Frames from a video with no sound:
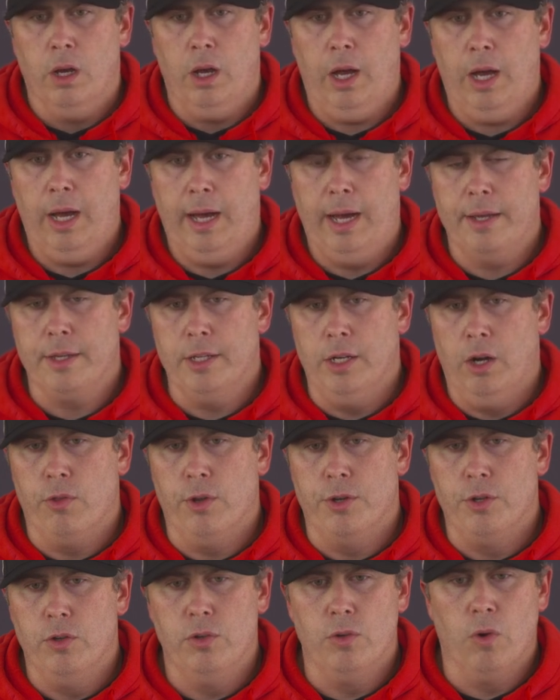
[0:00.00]
the
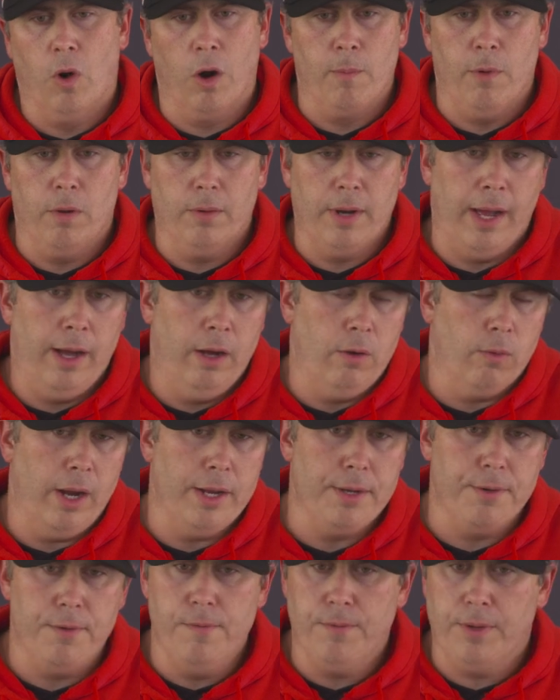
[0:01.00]
new normal now,
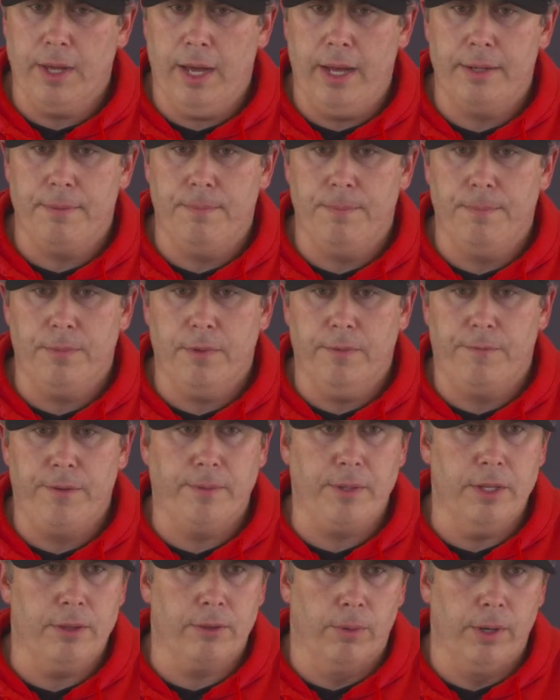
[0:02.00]
right? You've got the
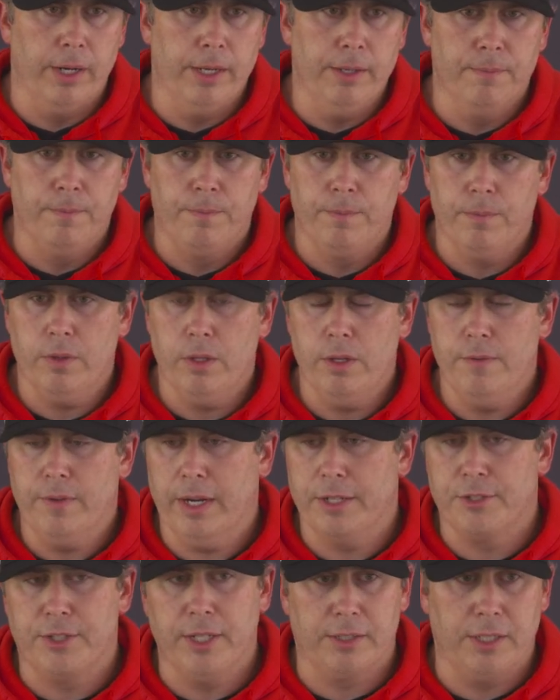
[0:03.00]
53, you've
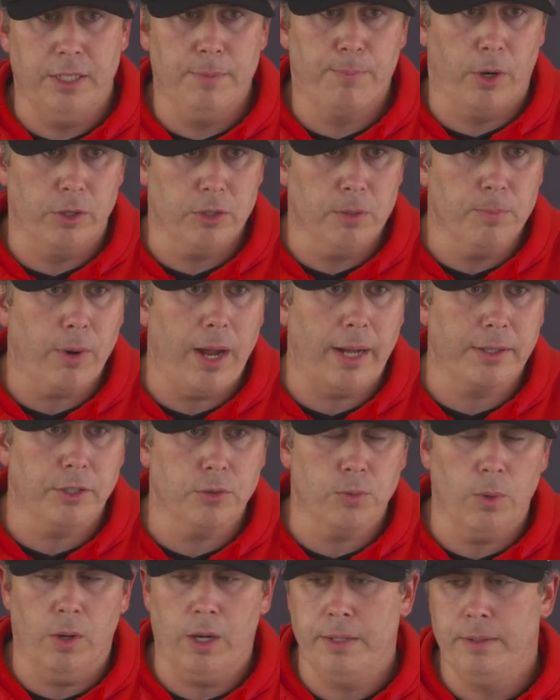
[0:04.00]
got a 16-person practice
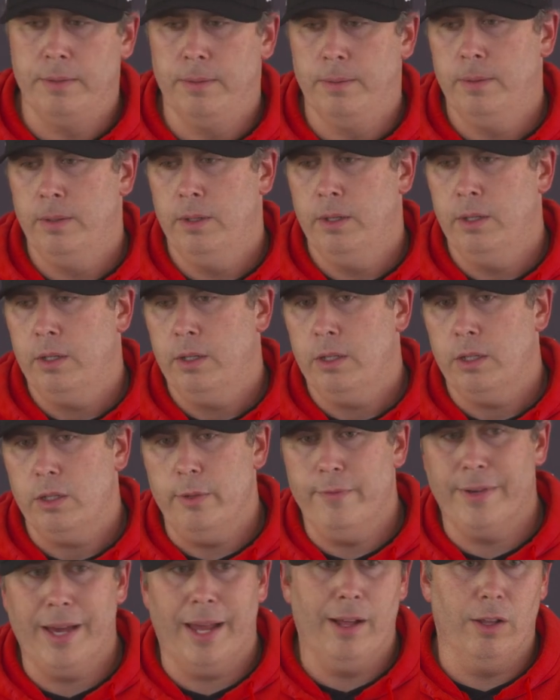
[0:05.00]
squad,
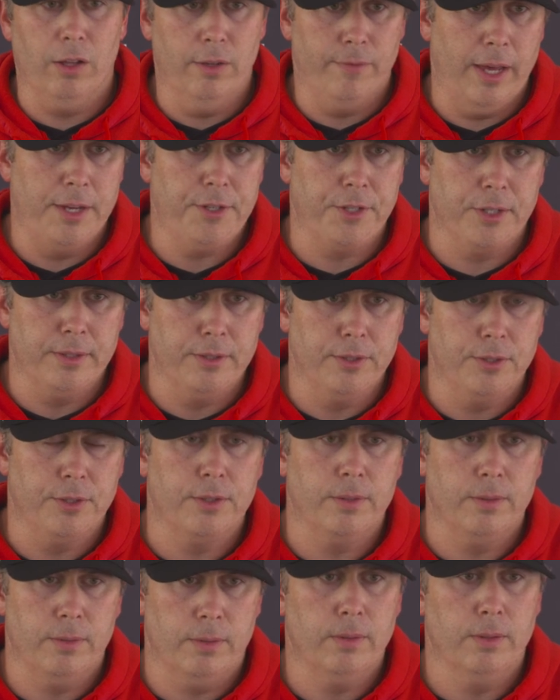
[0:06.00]
you've got
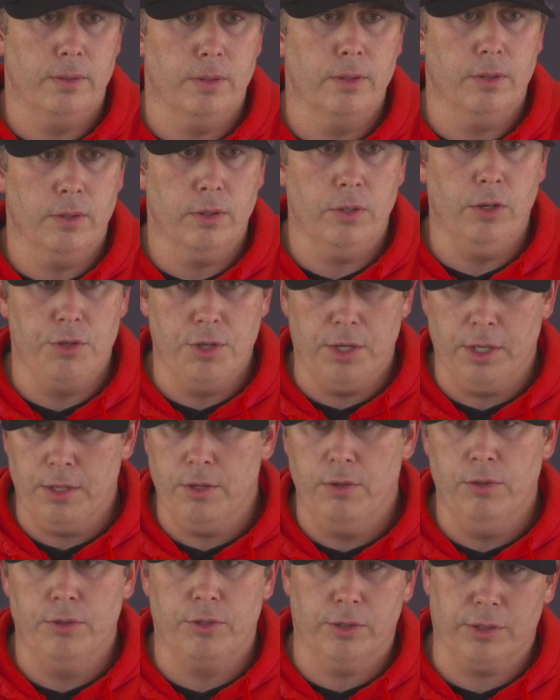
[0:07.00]
elevations, you can
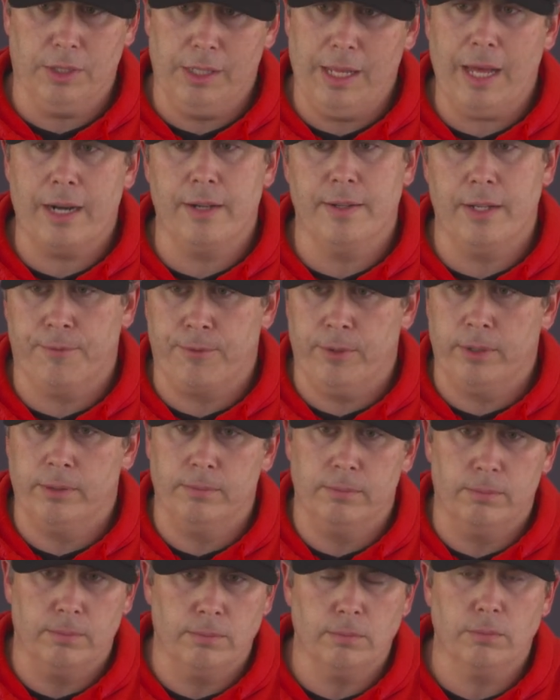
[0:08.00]
use. There's a lot of
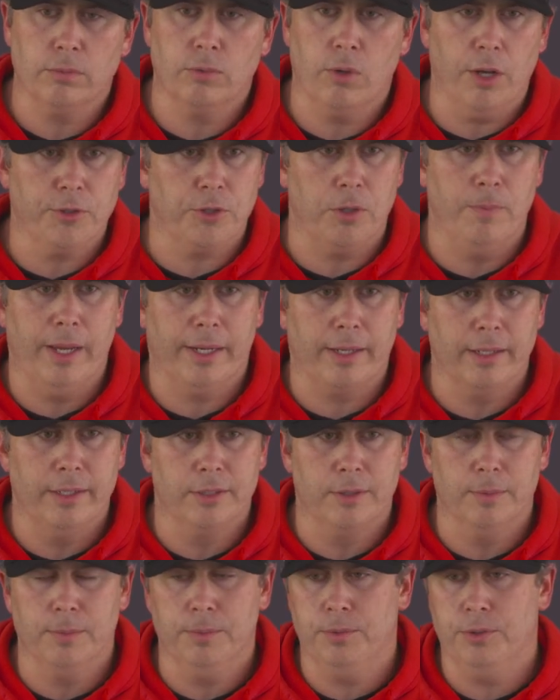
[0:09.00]
different roster
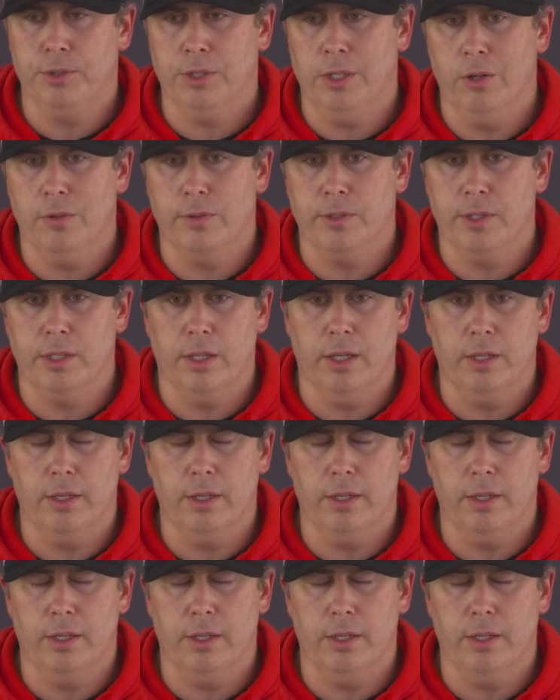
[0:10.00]
mechanisms, and